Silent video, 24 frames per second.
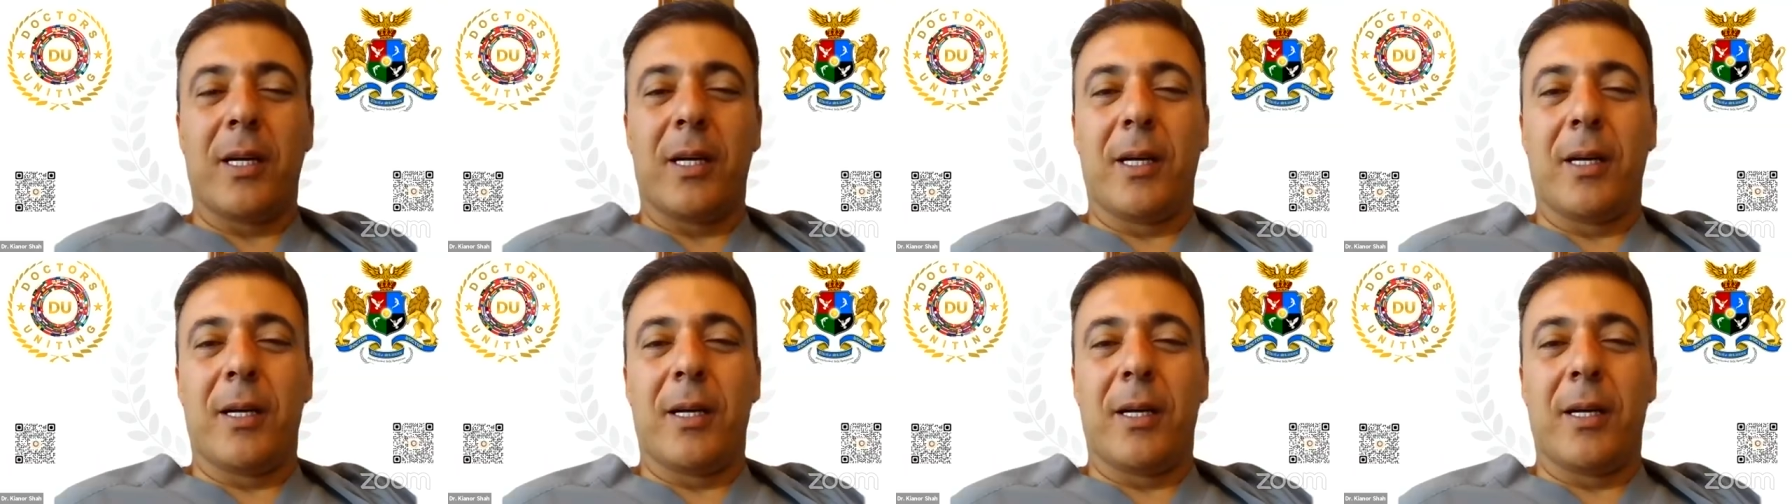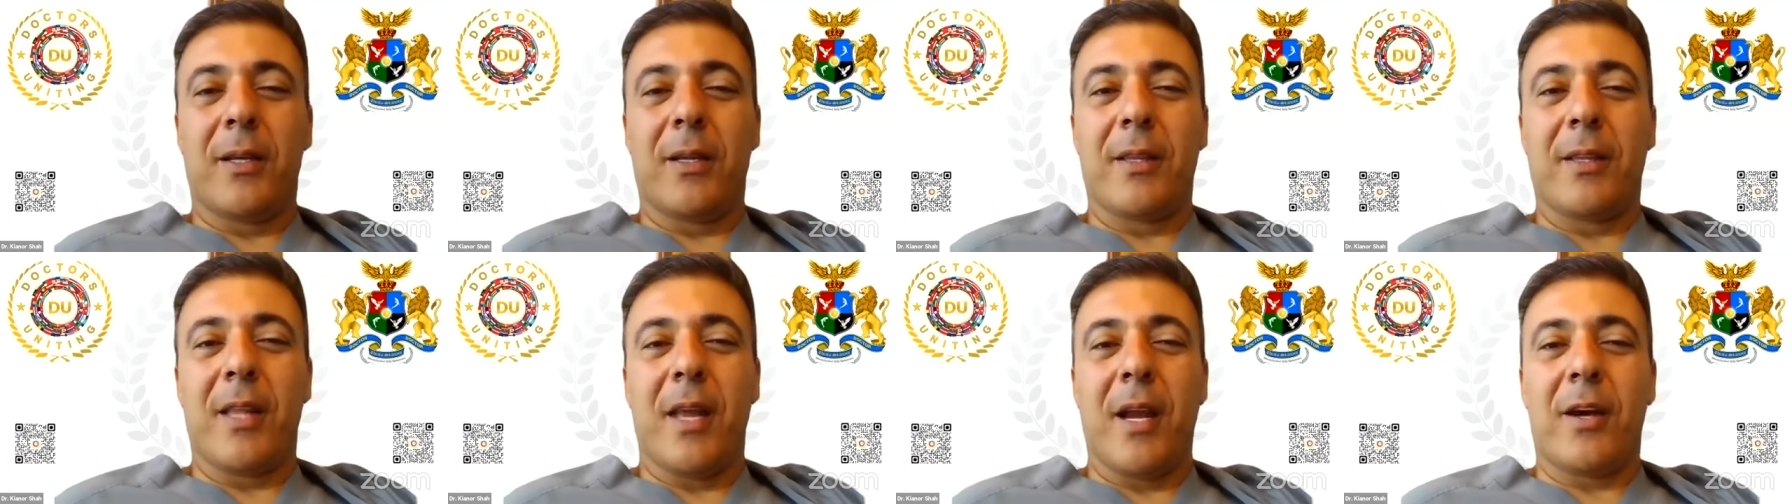uh,
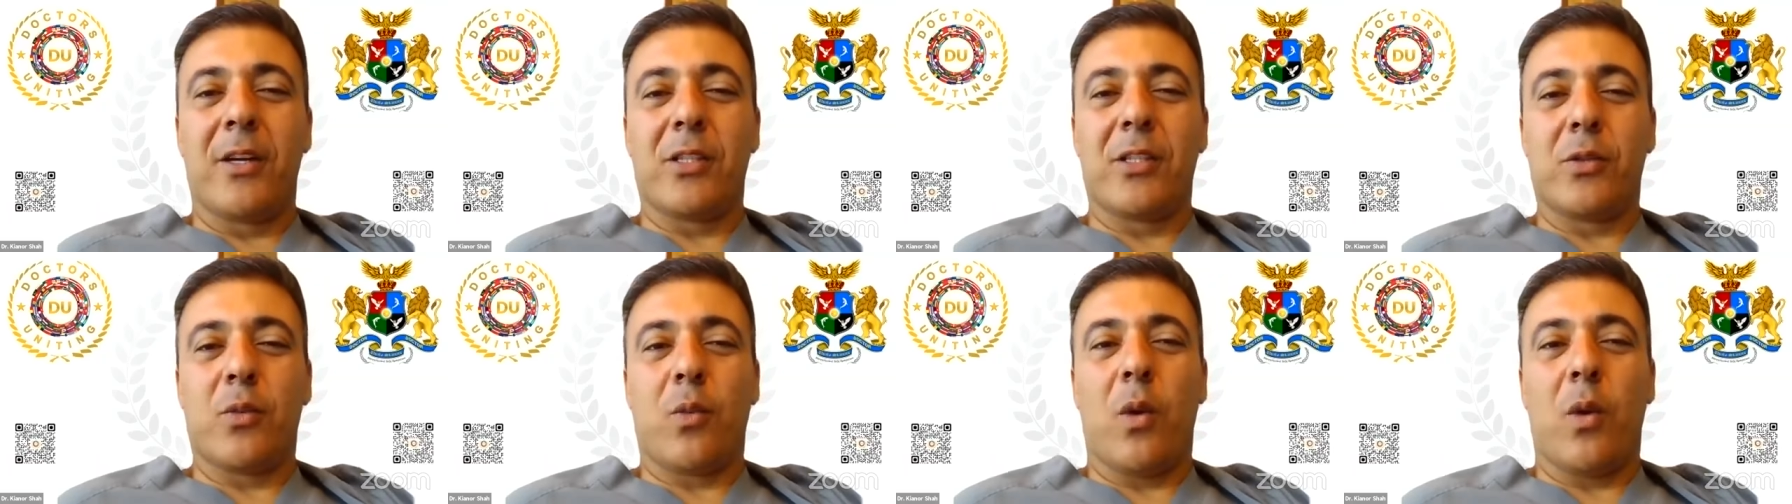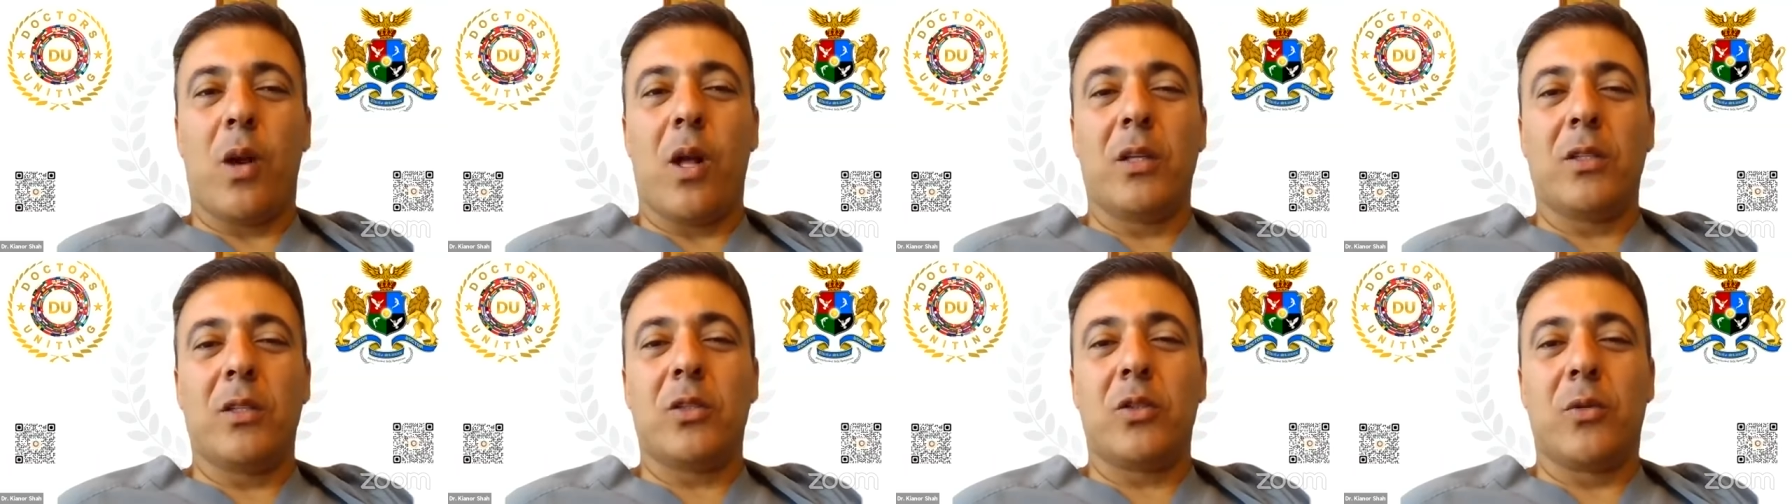there as
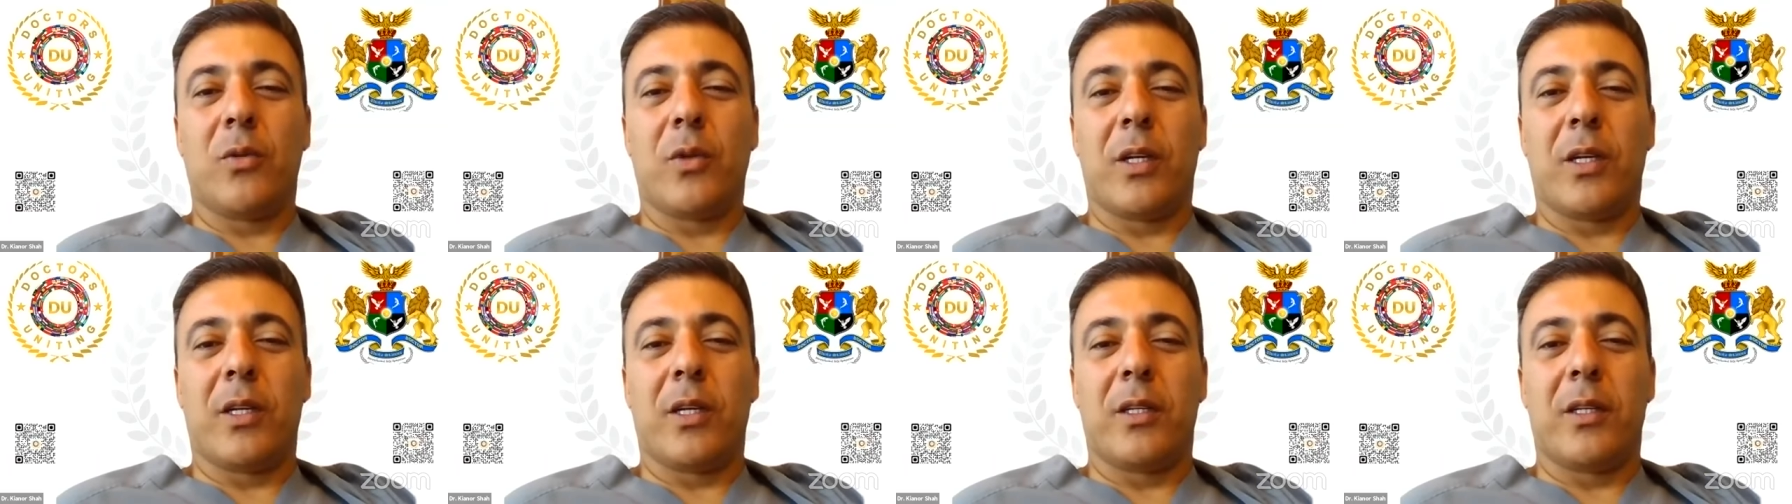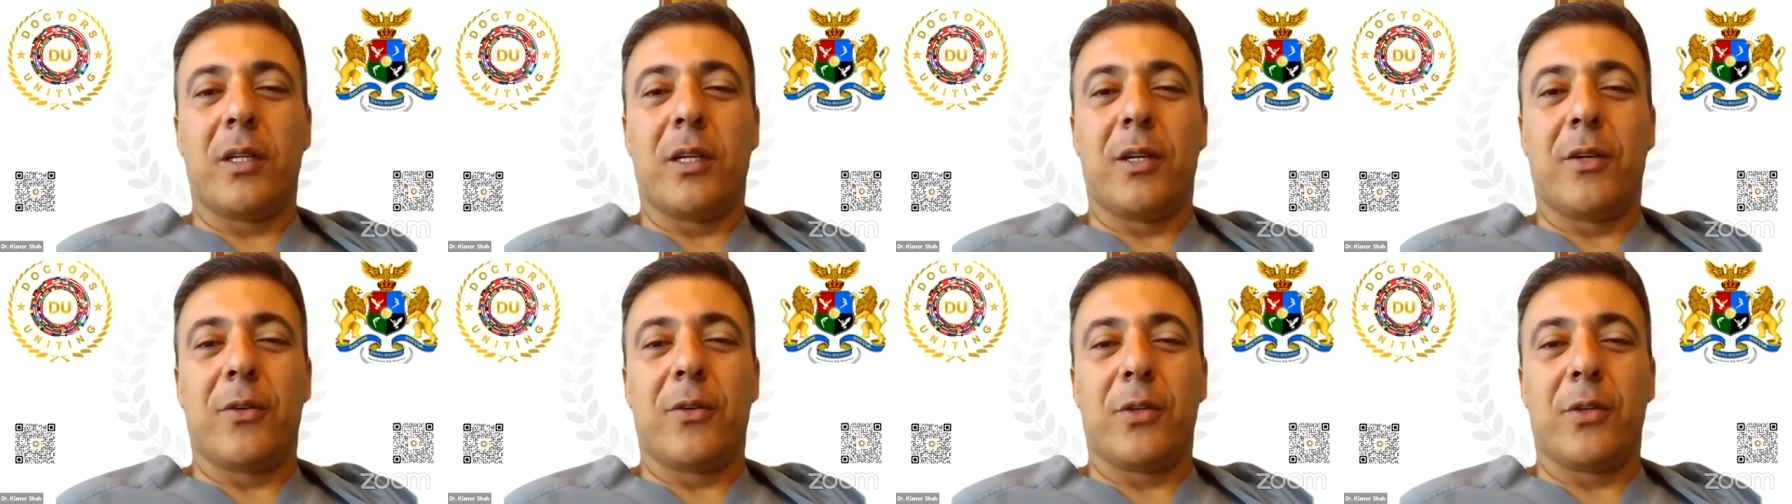well, so we can
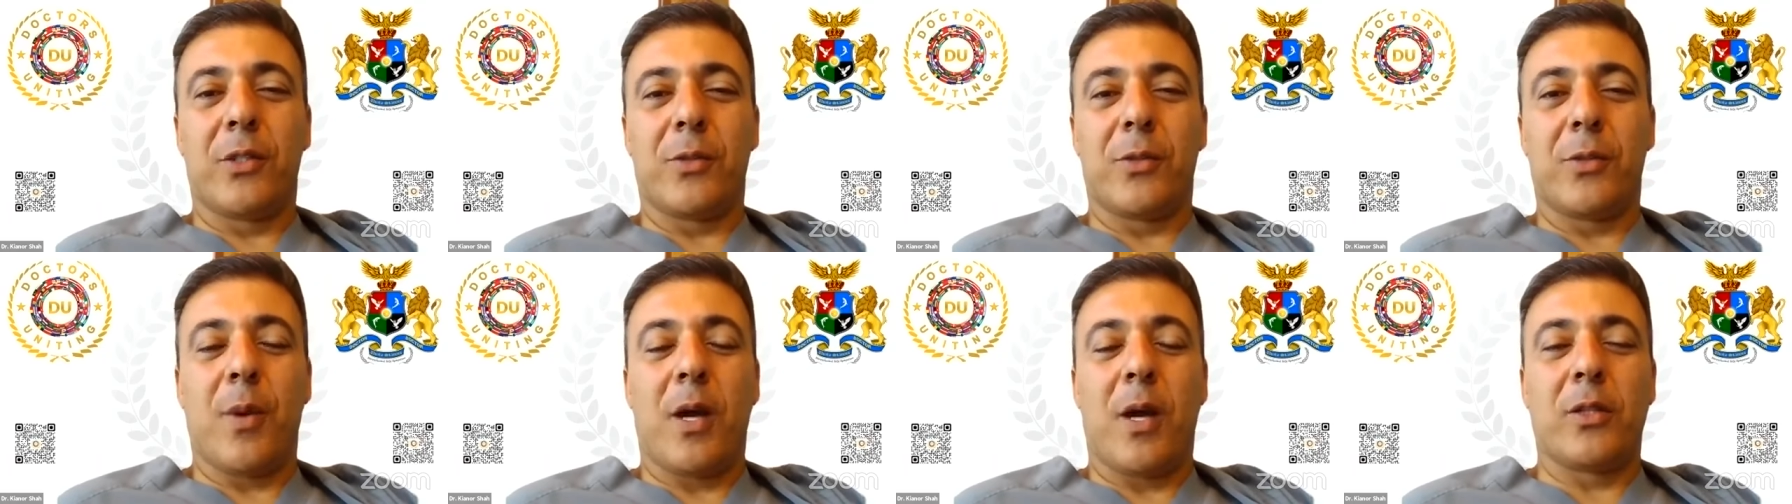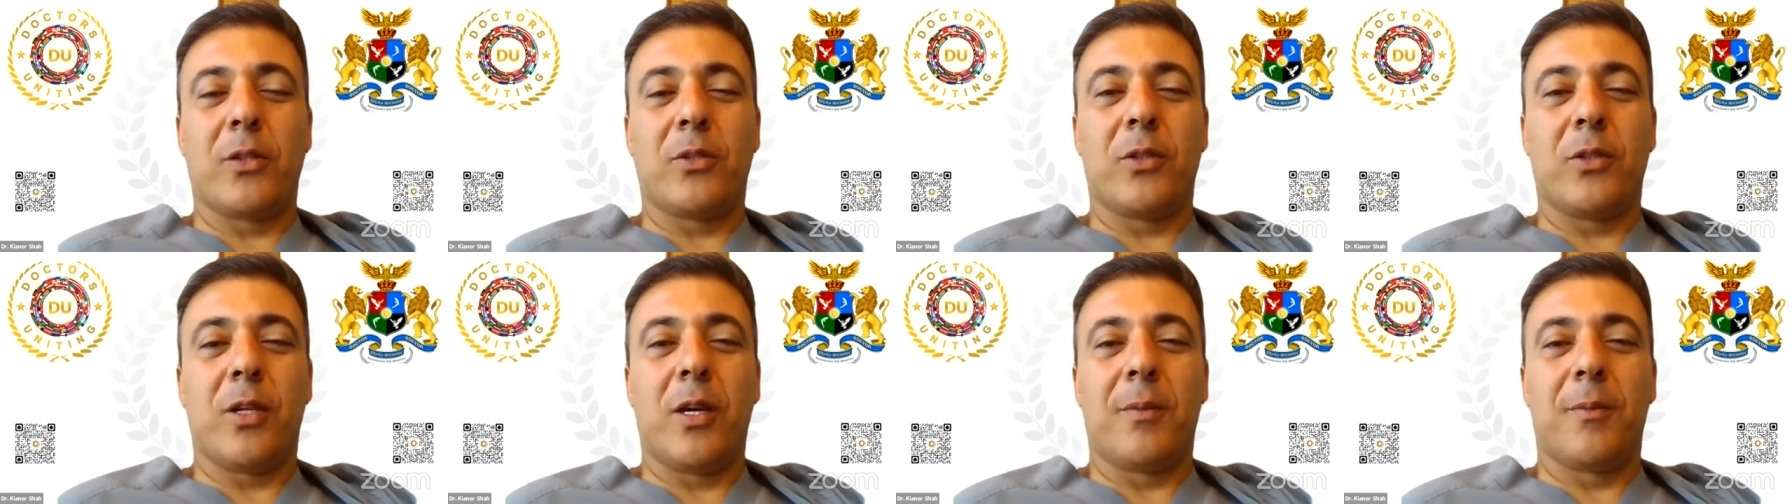uh, respond
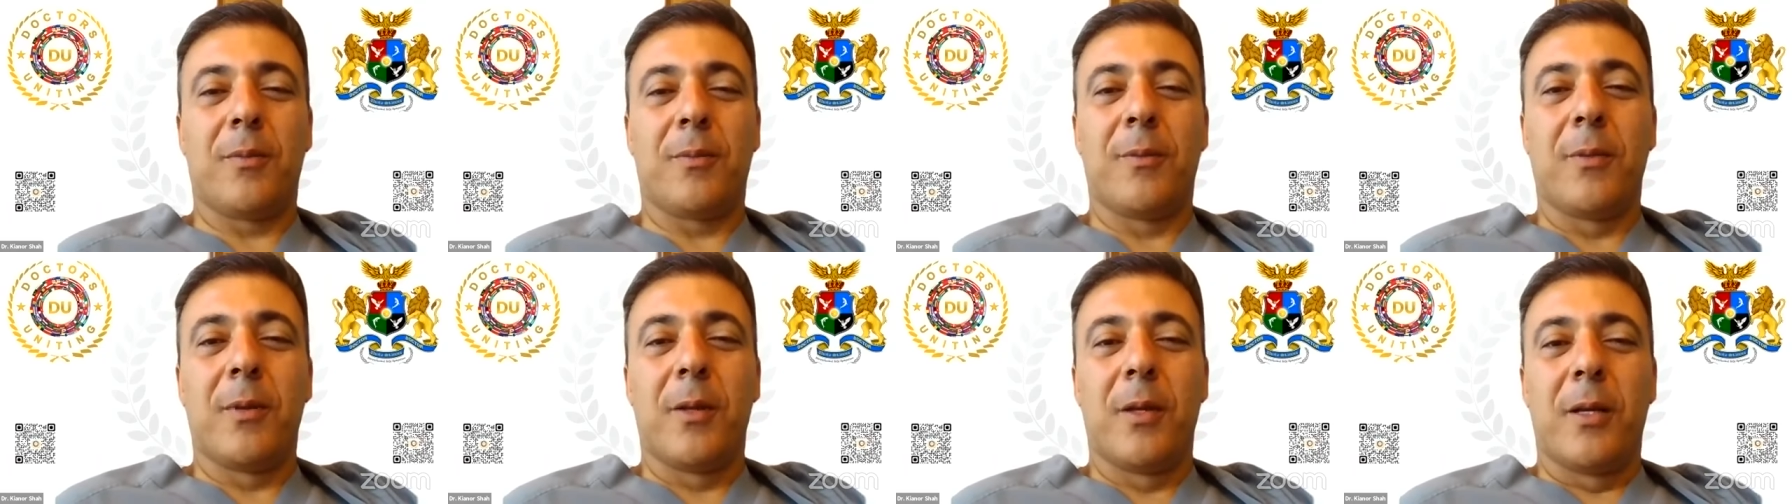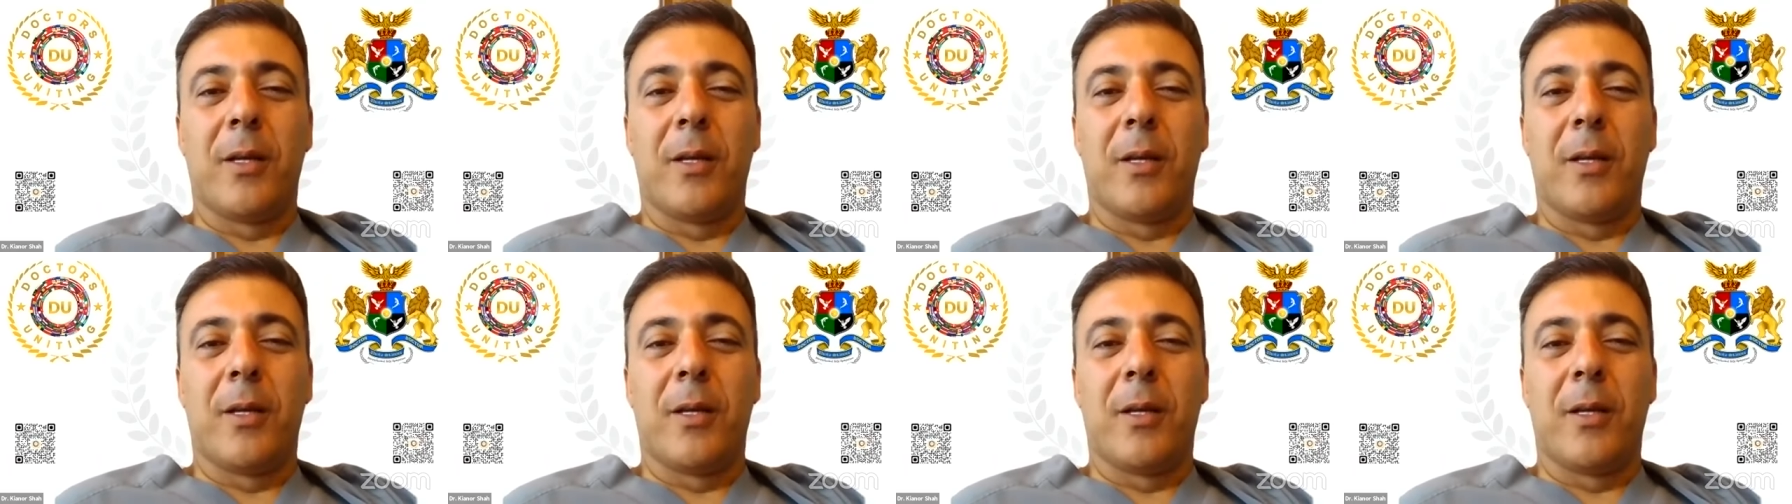to them